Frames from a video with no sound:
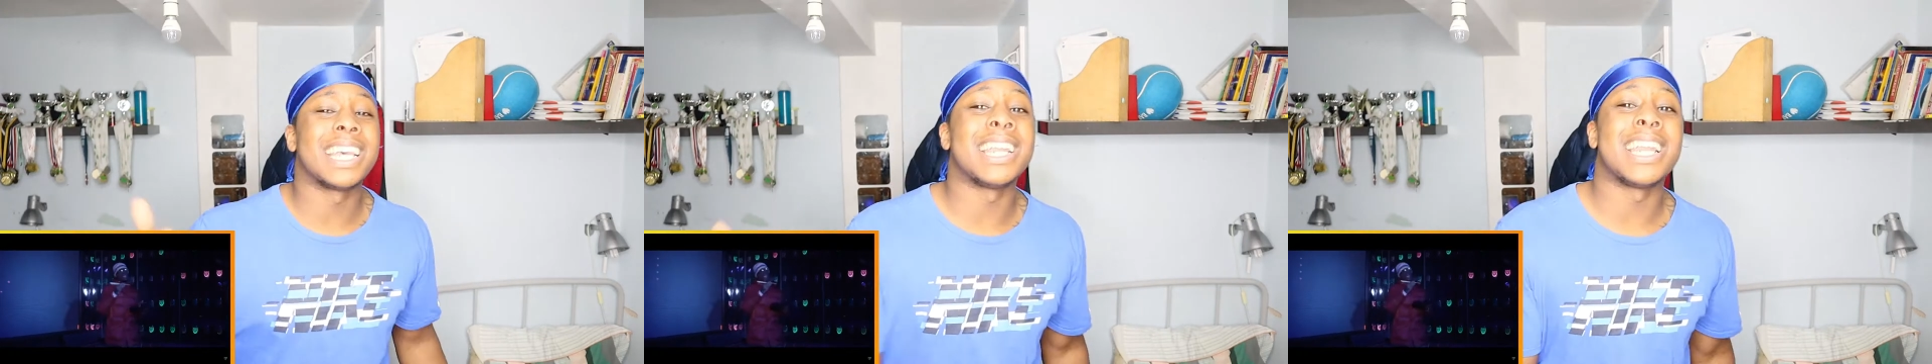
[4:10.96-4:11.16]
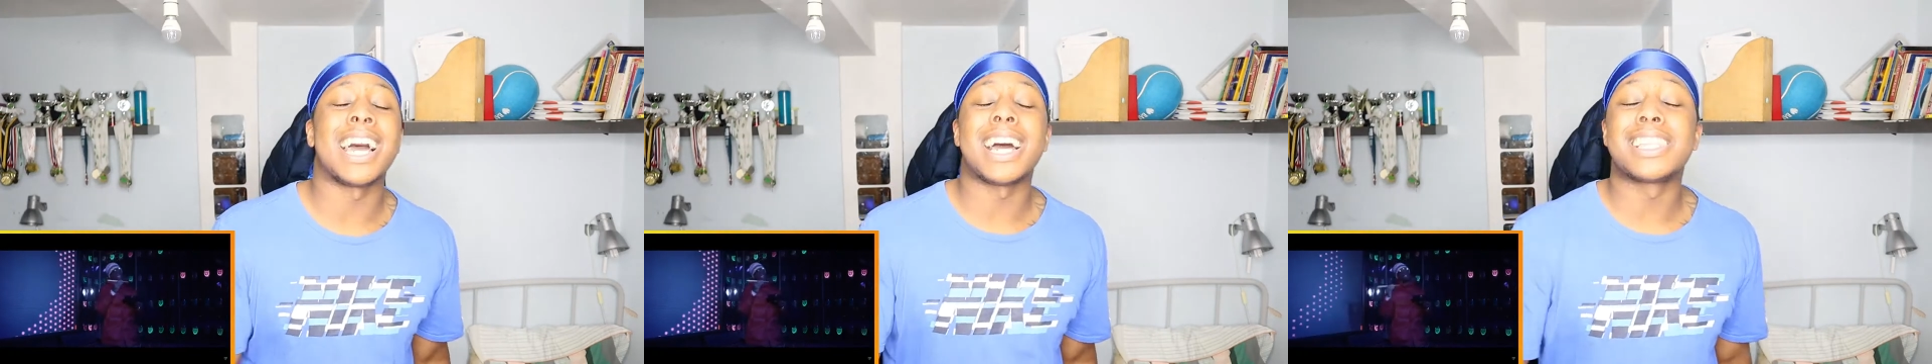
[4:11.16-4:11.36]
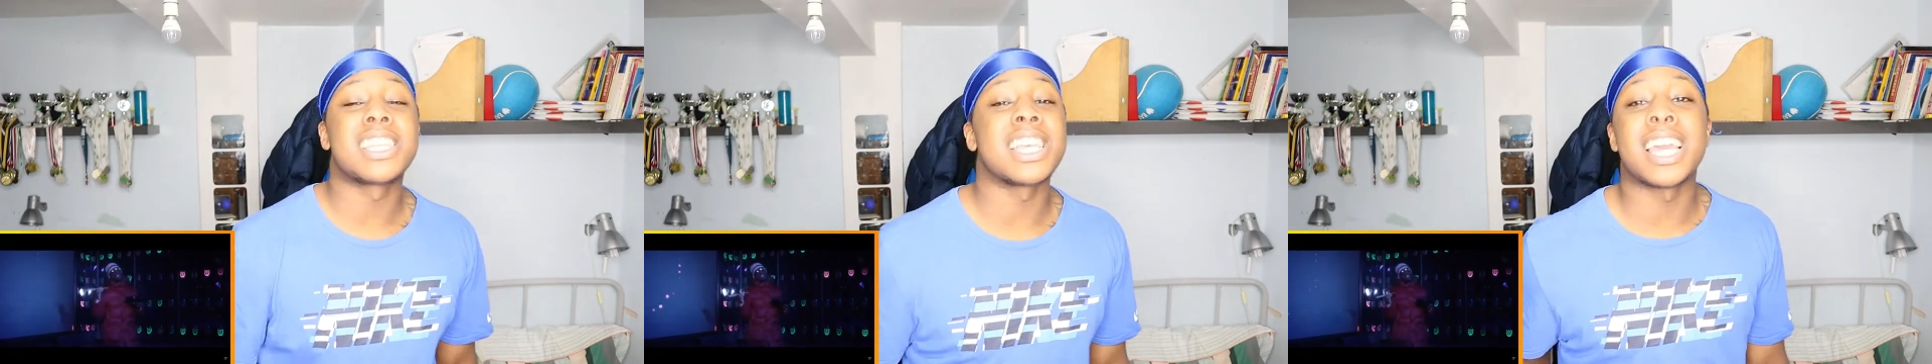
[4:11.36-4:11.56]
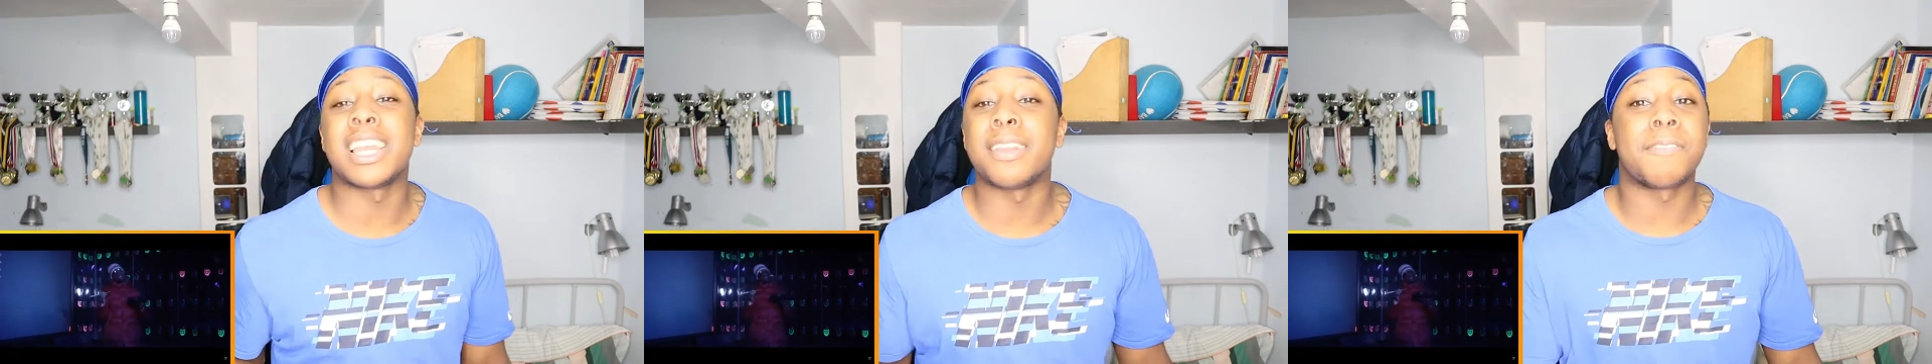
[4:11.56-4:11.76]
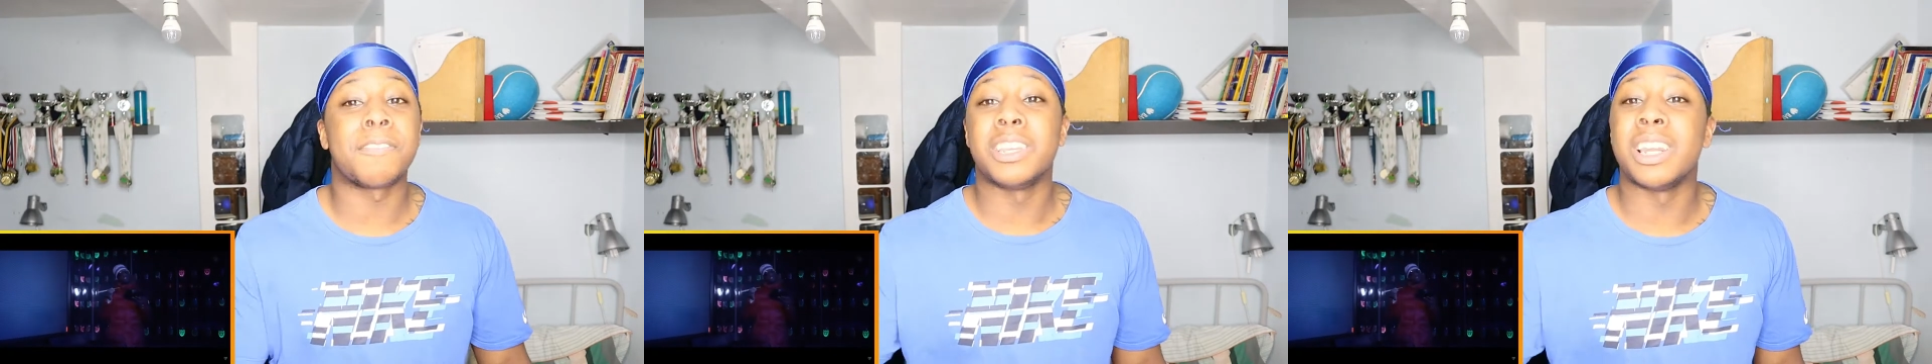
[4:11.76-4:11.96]
10 out of
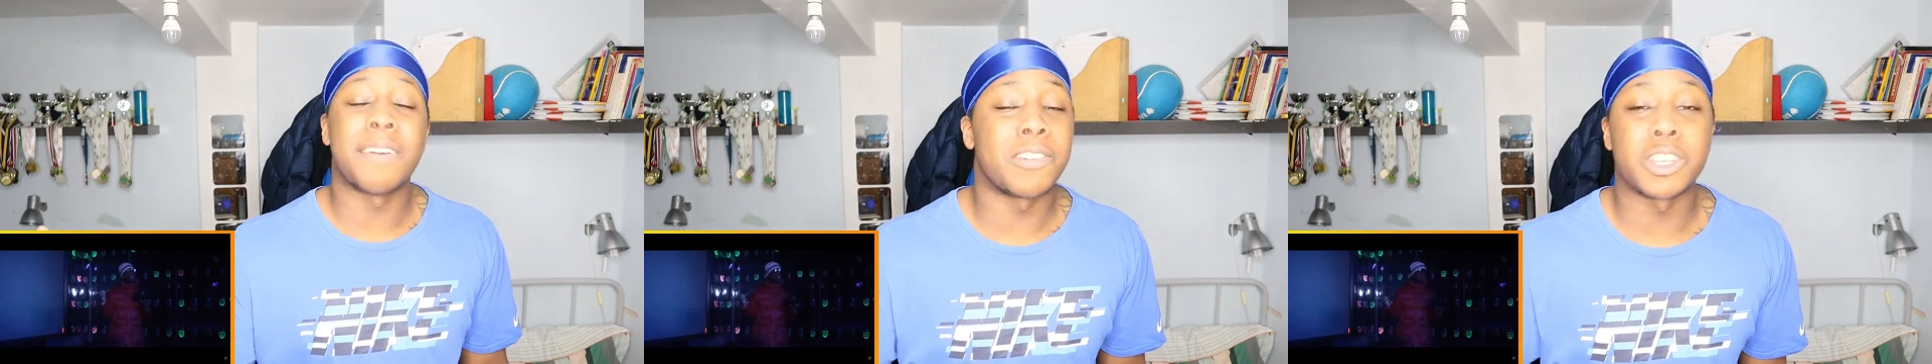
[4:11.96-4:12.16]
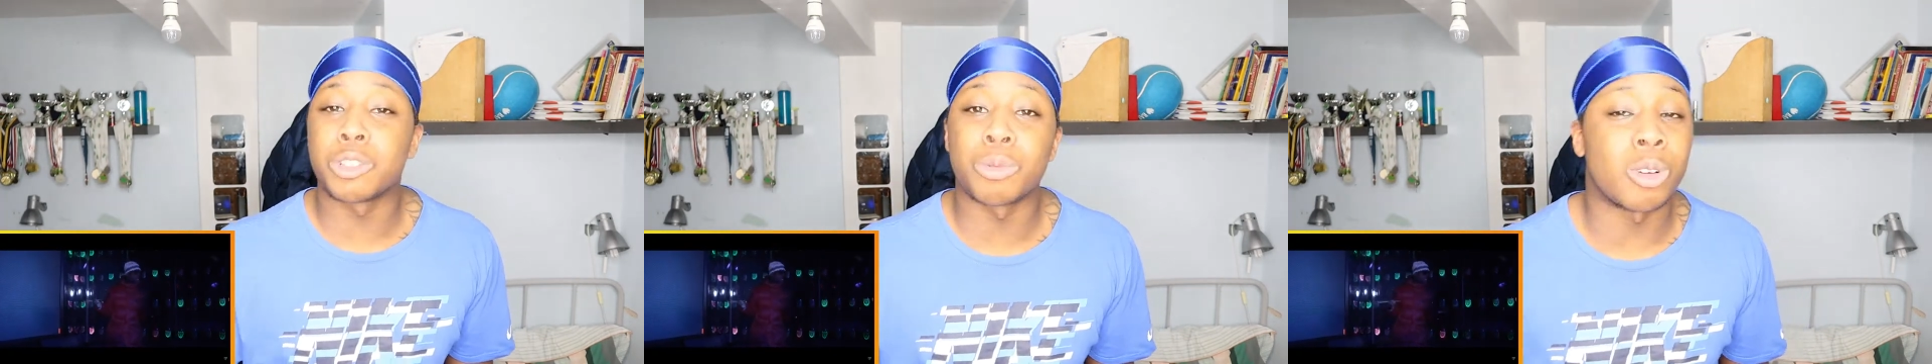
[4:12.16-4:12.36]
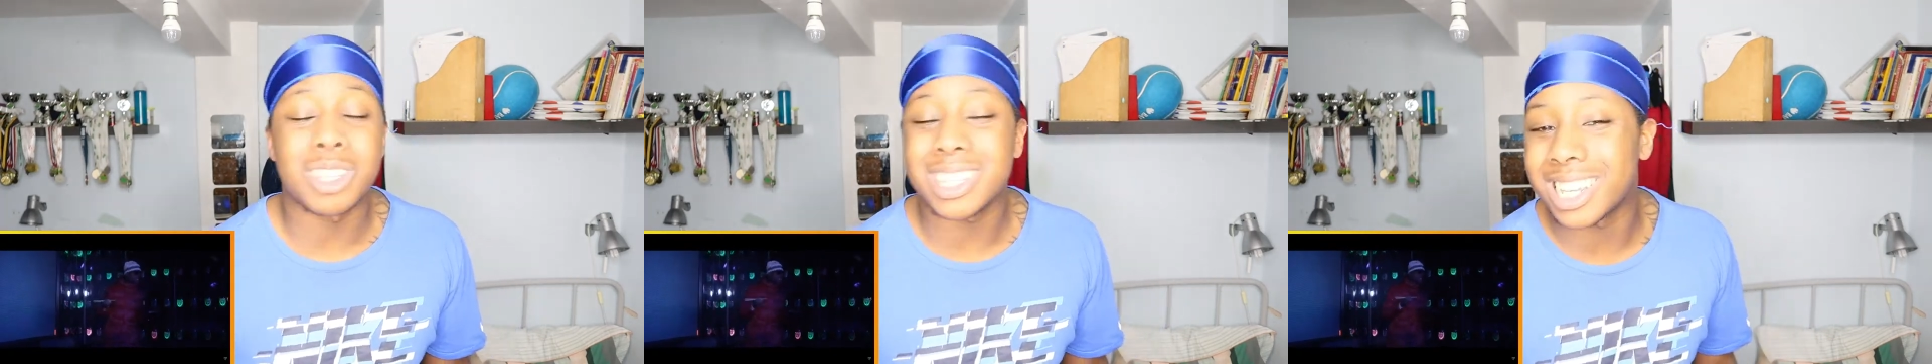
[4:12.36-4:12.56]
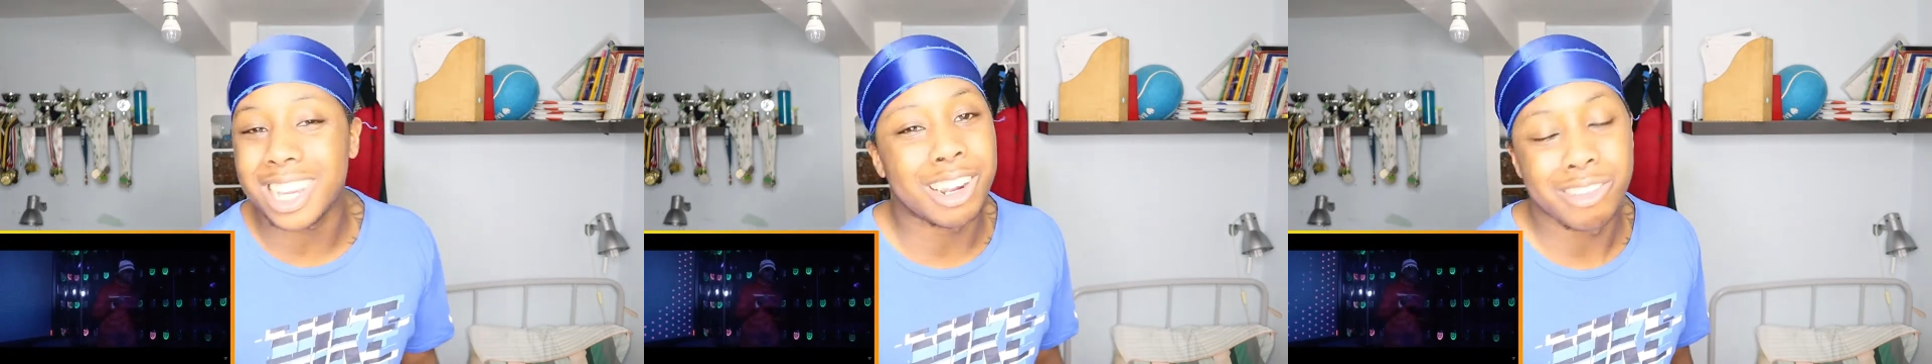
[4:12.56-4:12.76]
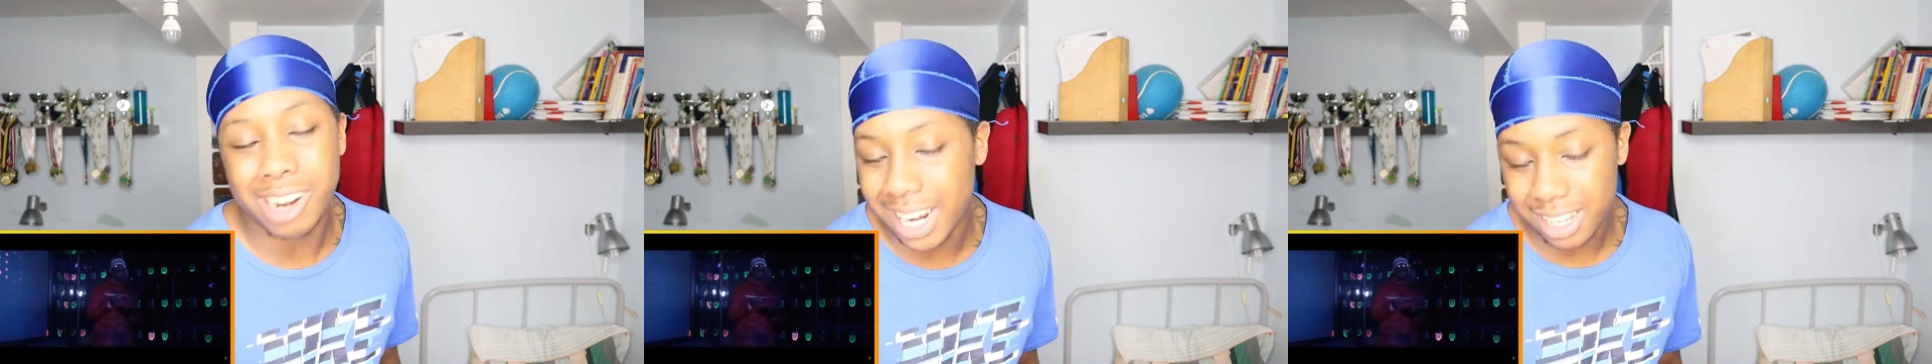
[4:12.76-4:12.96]
10 if you never smoke
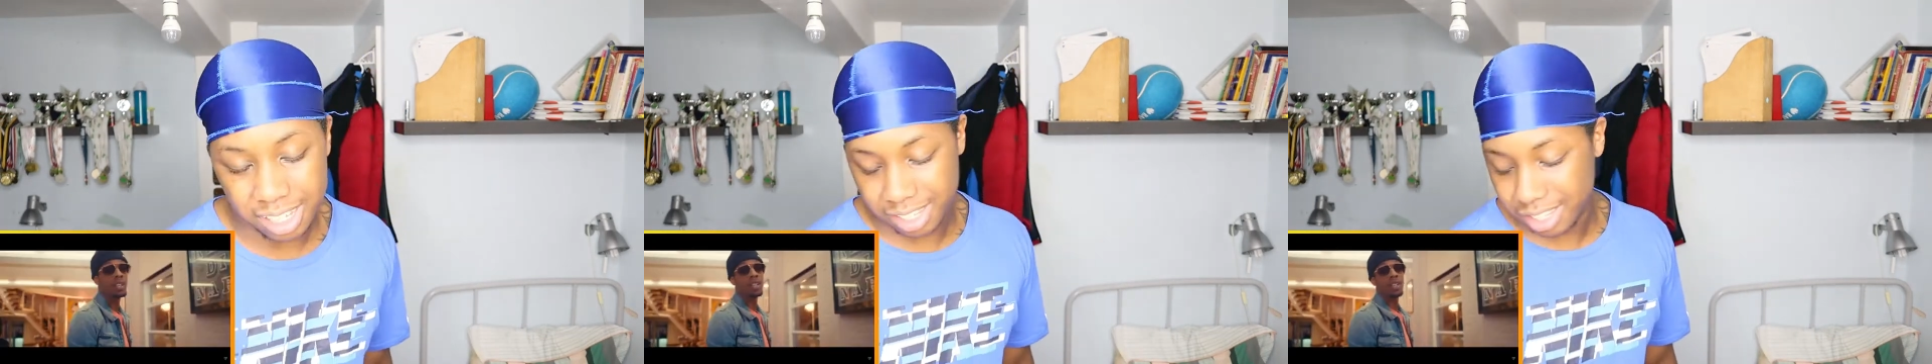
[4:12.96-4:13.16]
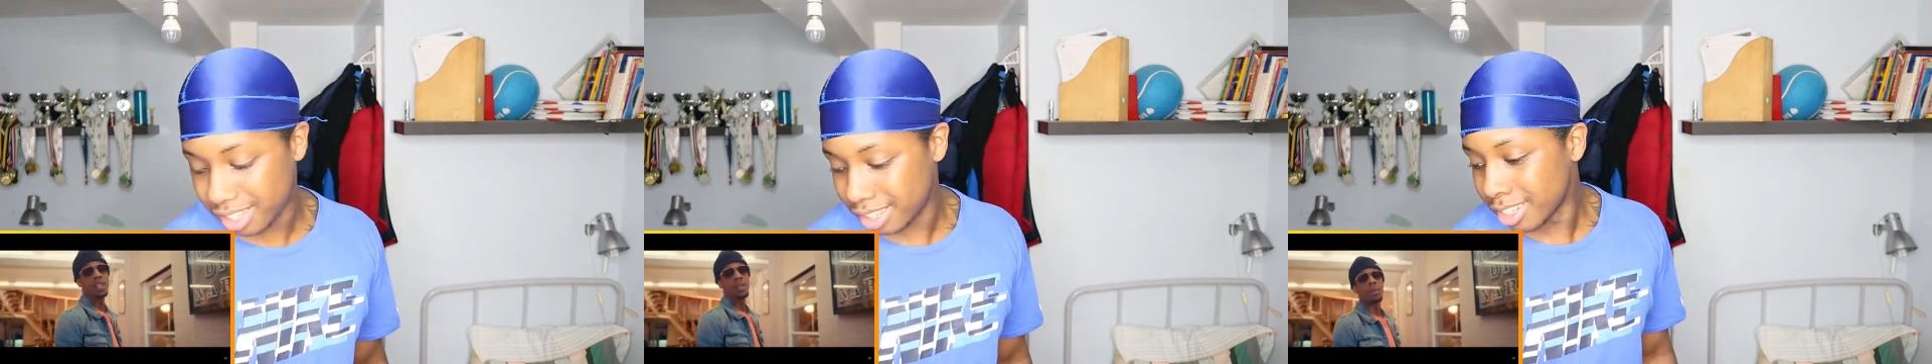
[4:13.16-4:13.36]
cigarettes.